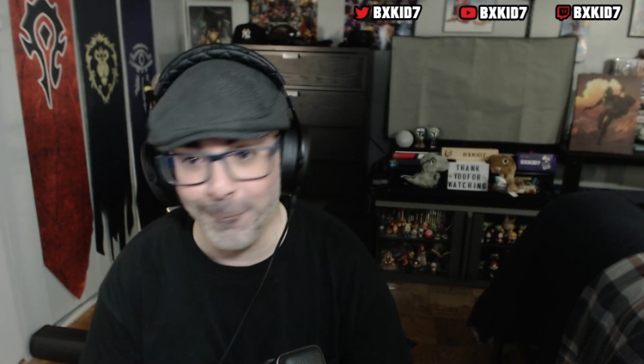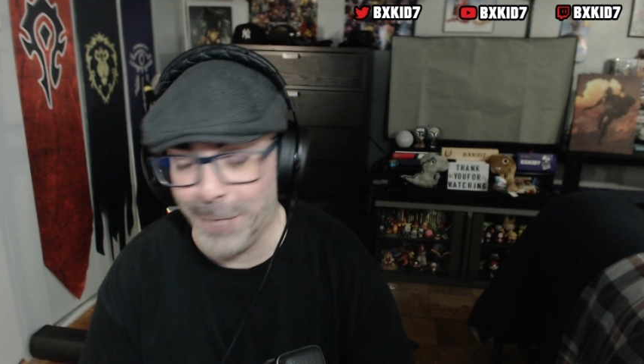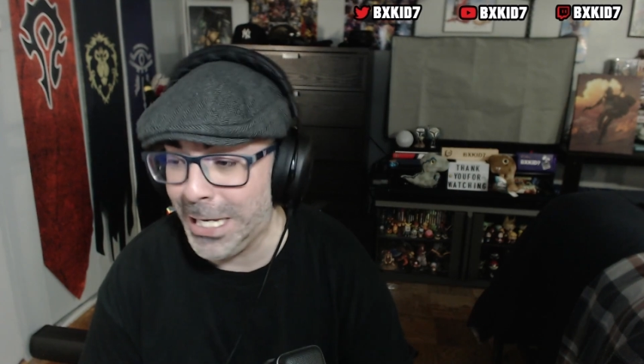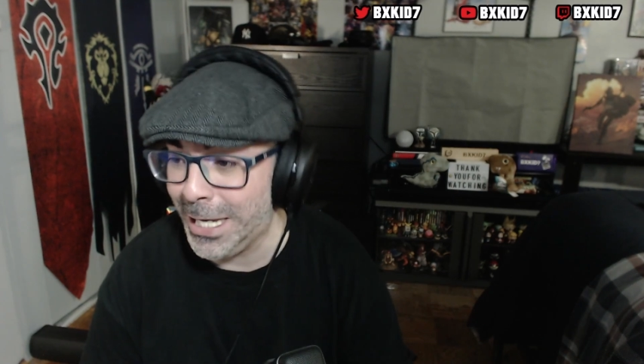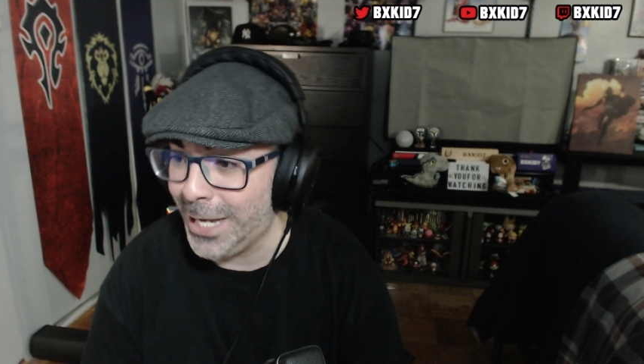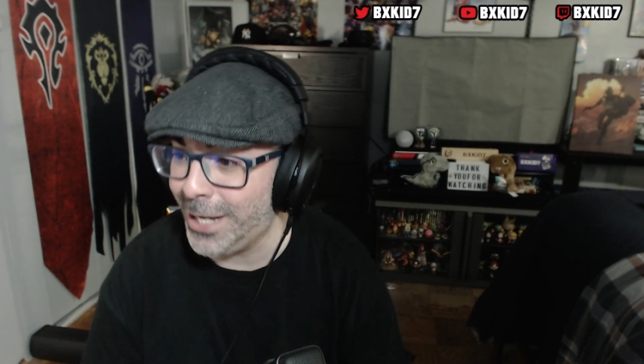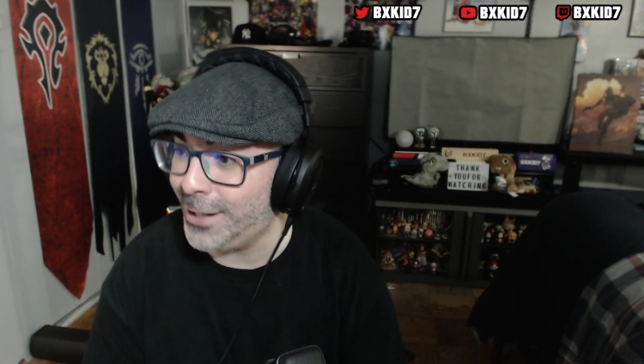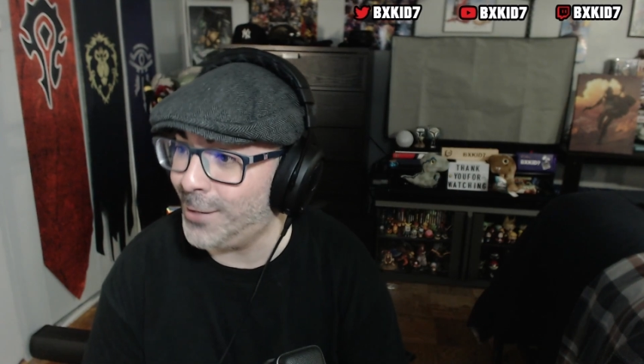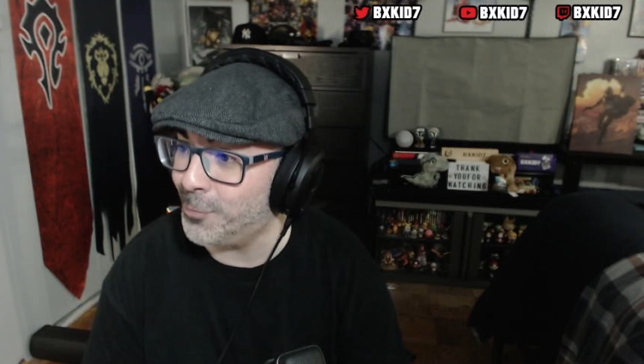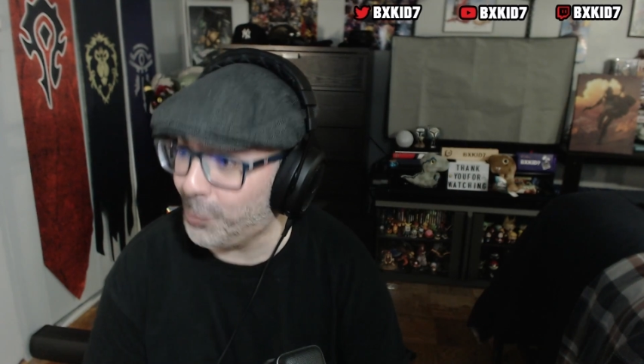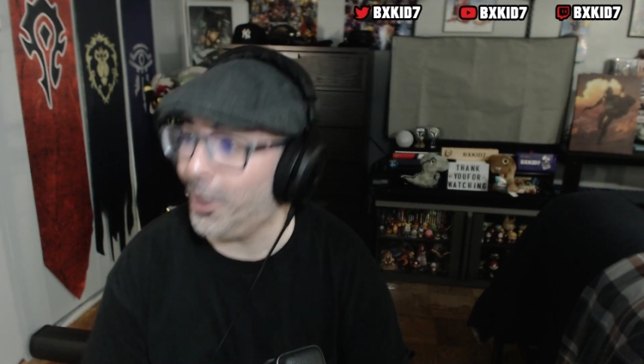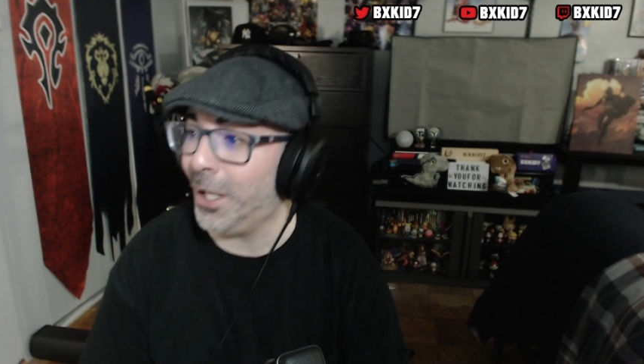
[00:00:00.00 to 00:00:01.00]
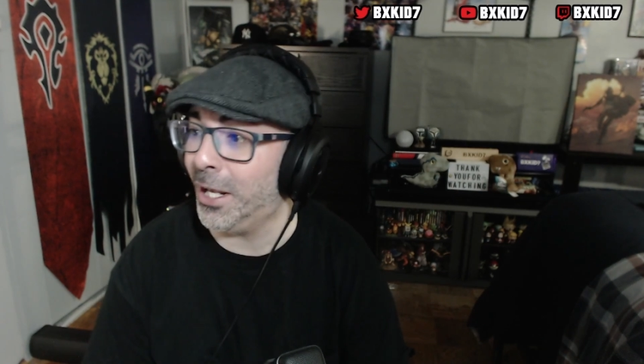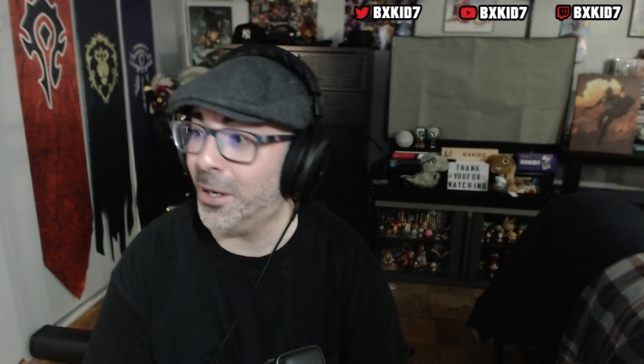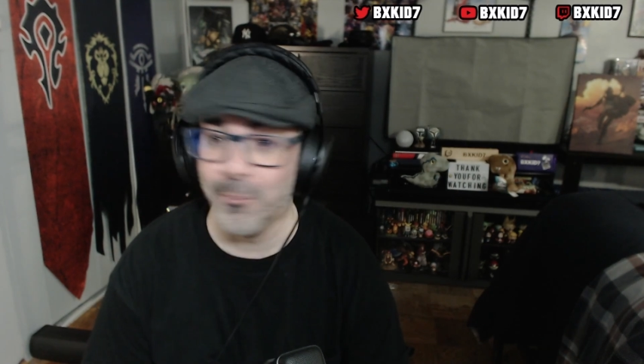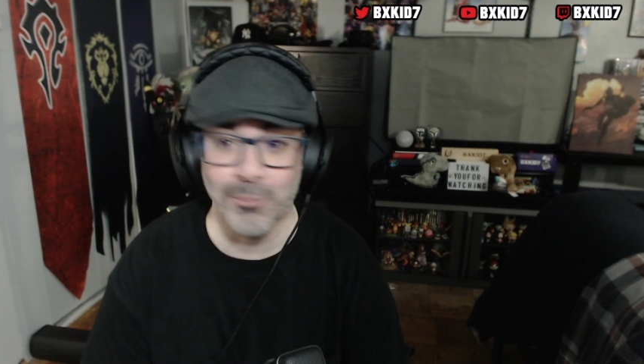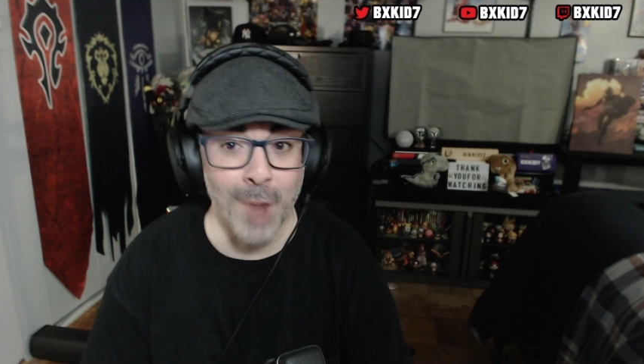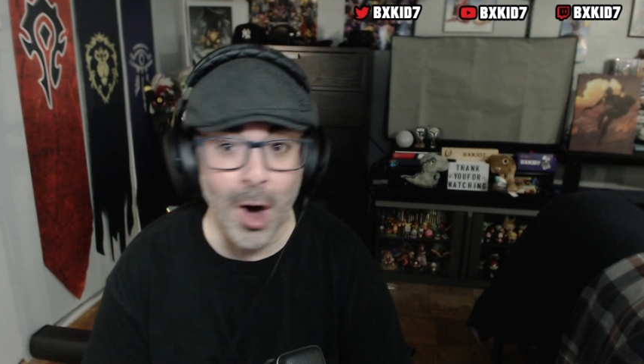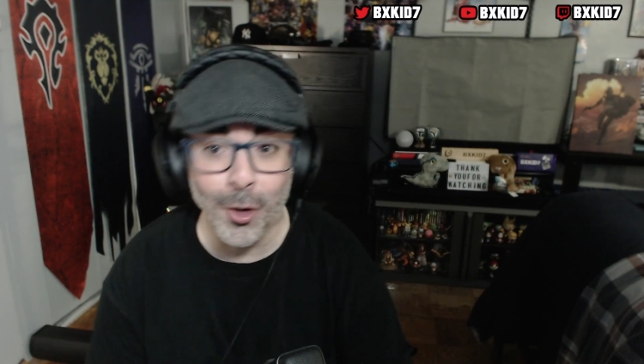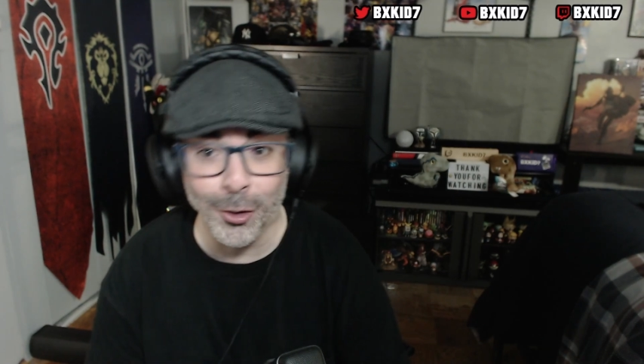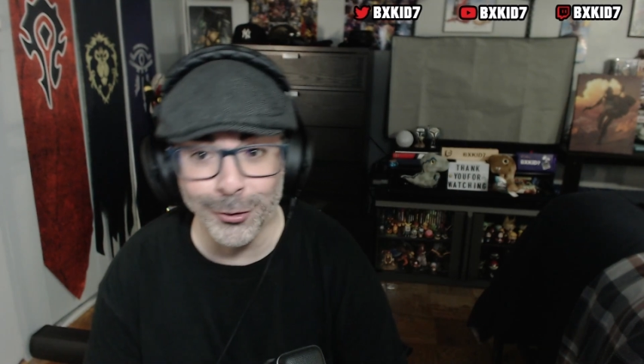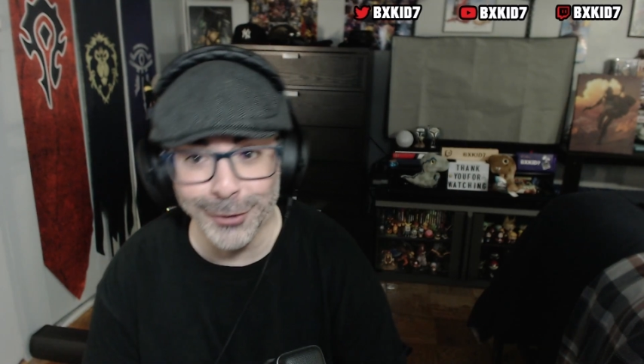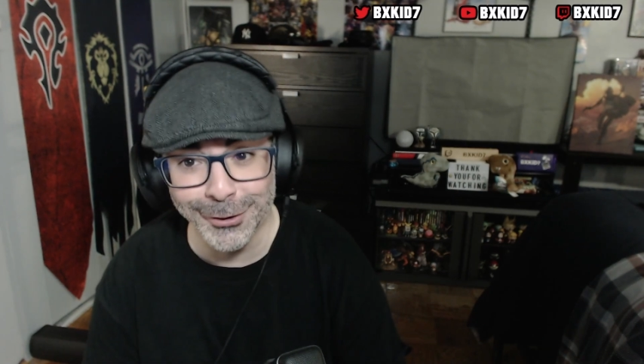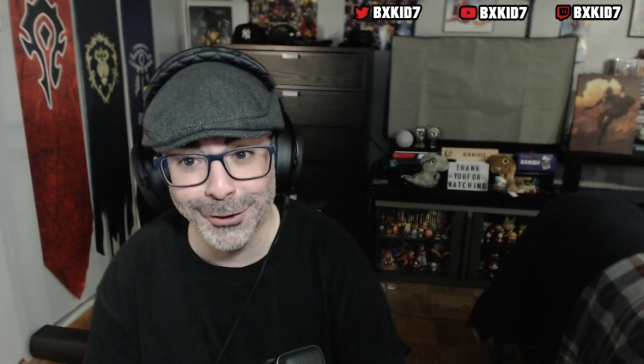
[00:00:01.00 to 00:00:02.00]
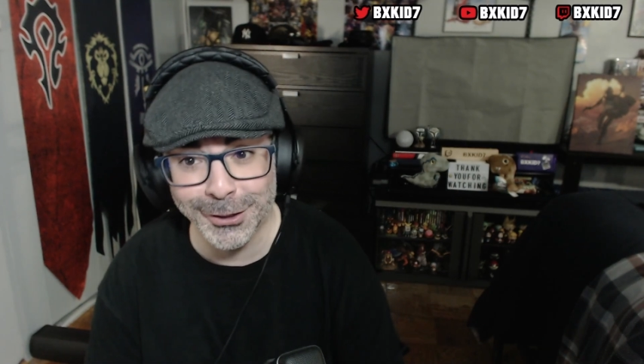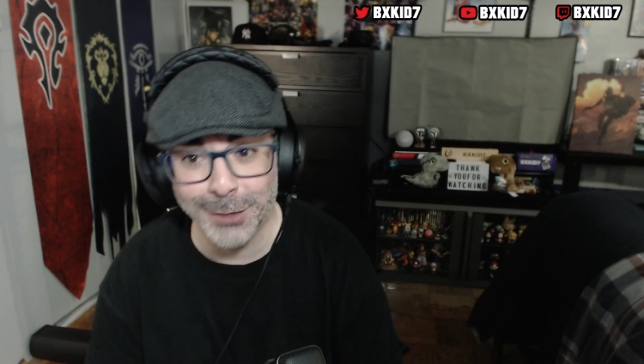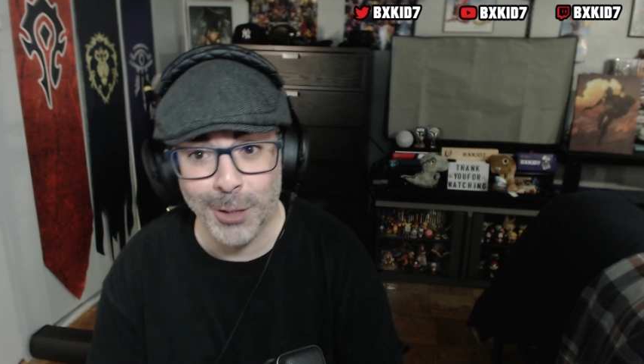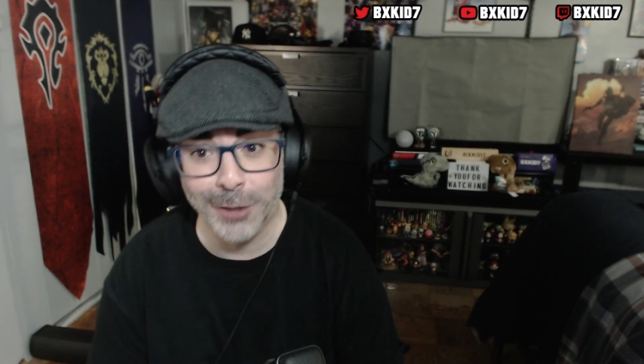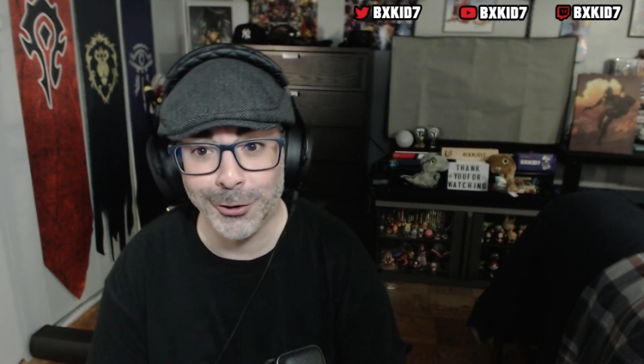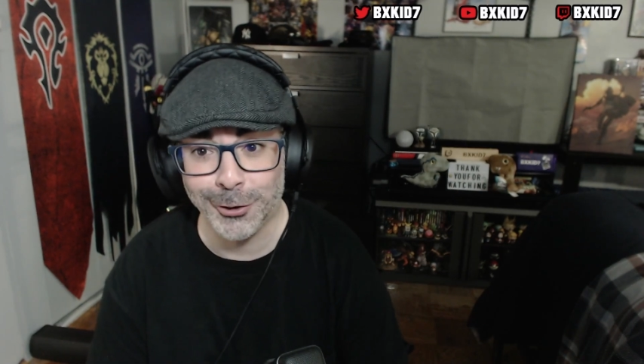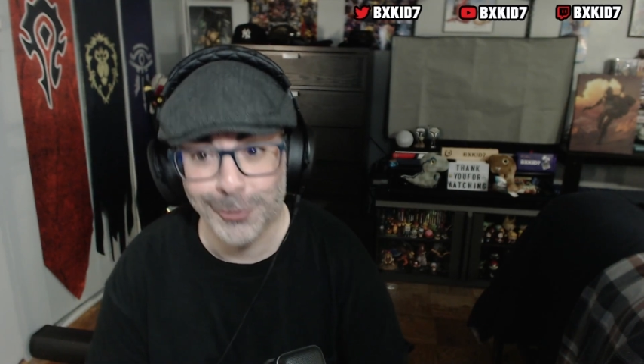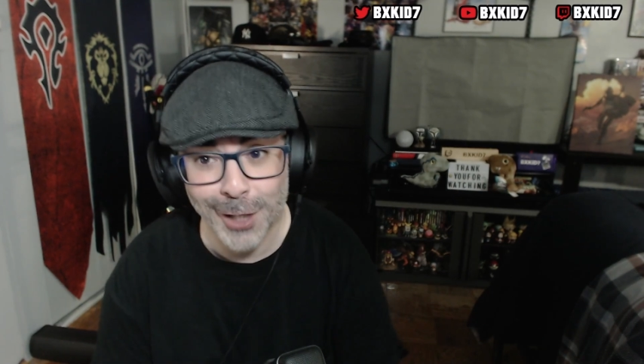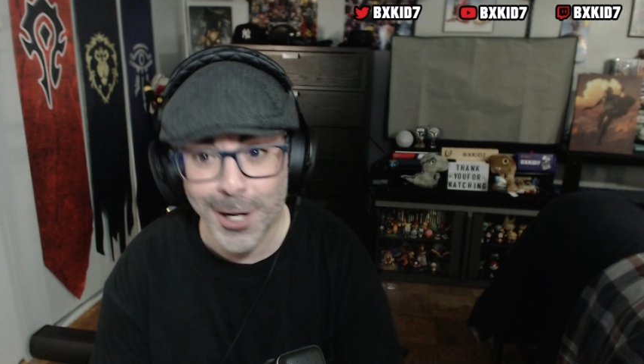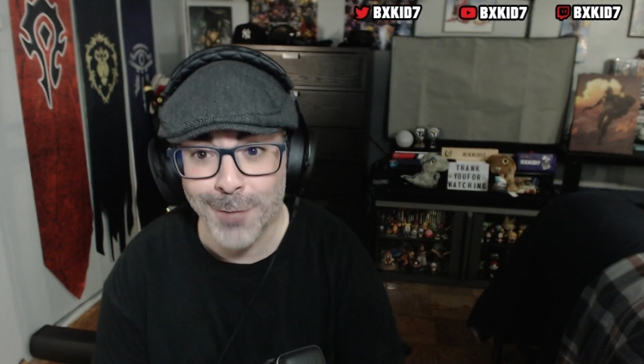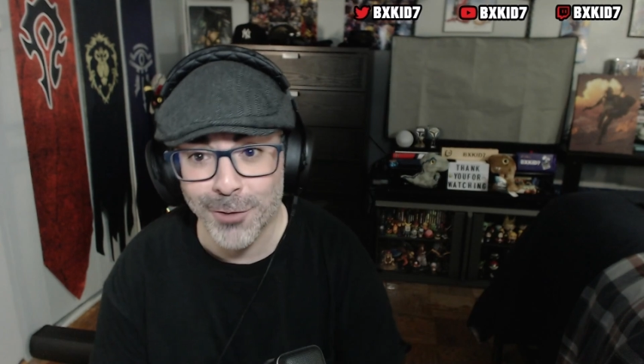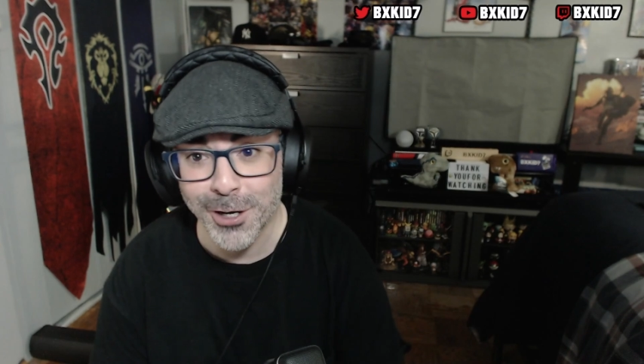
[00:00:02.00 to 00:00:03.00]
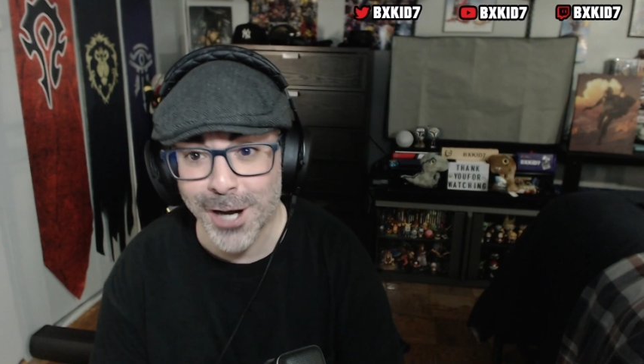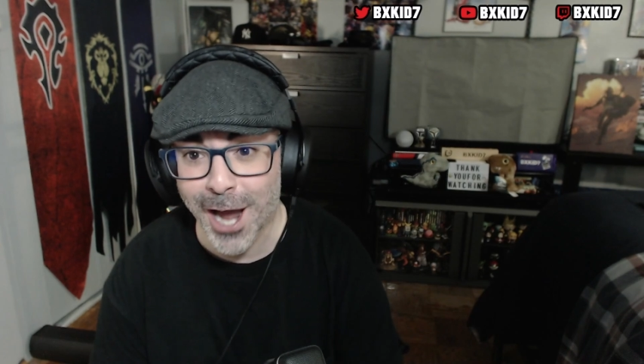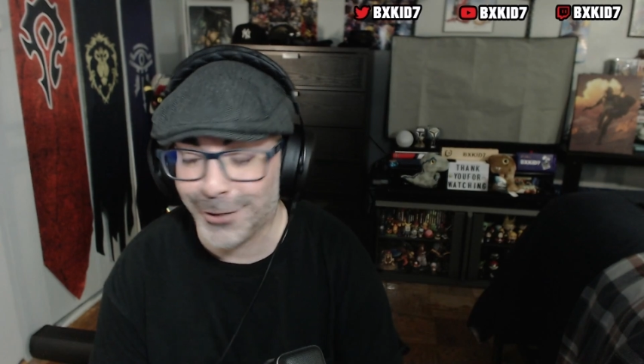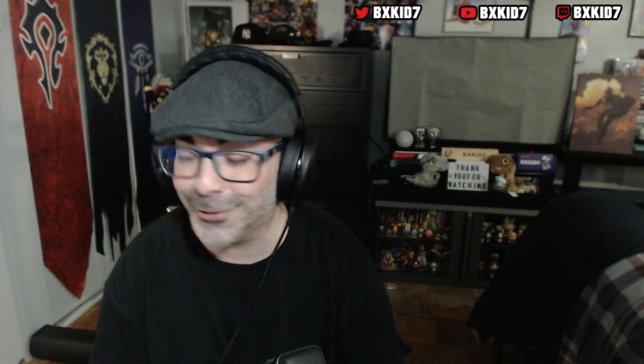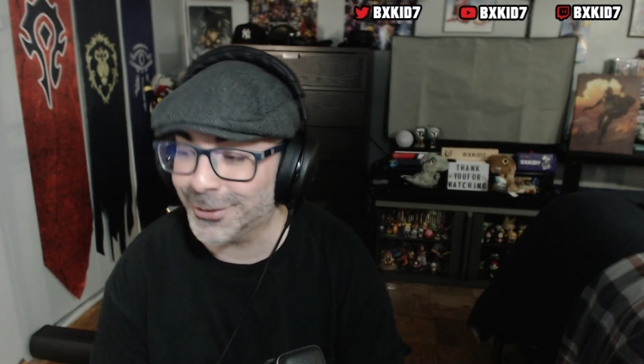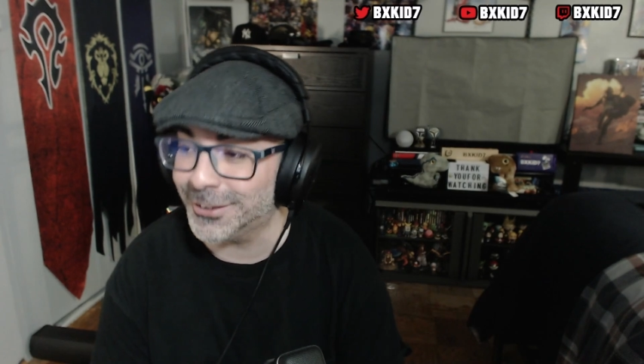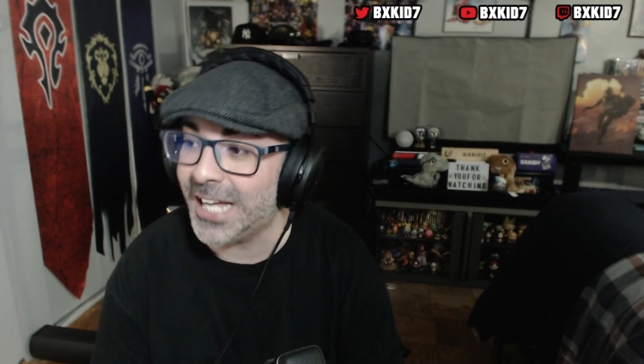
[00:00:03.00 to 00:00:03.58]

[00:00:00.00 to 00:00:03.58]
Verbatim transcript: me and putting it in bold and shit. Where's your damn reaction?